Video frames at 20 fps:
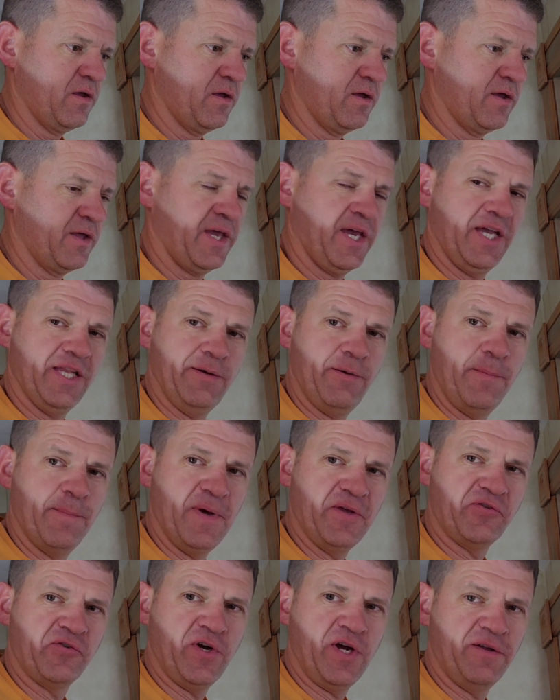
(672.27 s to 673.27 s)
Okay, let me
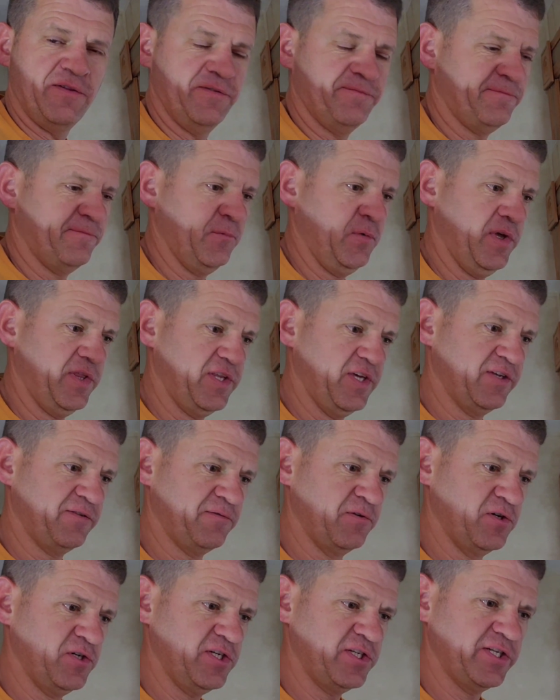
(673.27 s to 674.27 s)
mess around with this
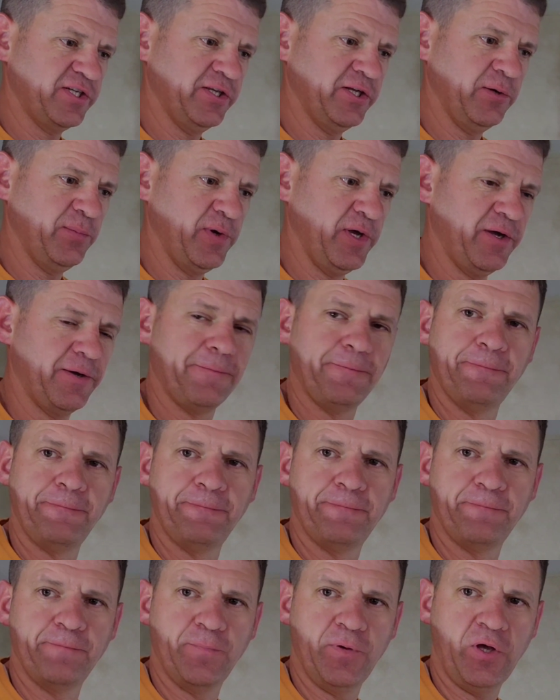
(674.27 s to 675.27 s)
for just a little bit.
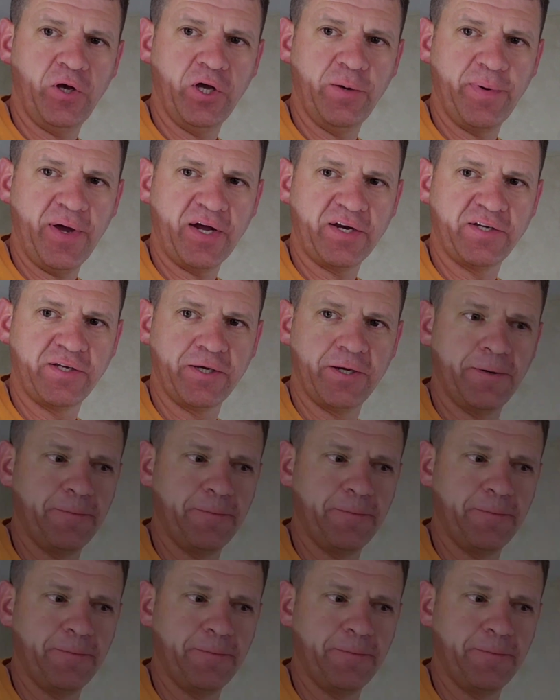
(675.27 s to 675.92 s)
I'll get back to you.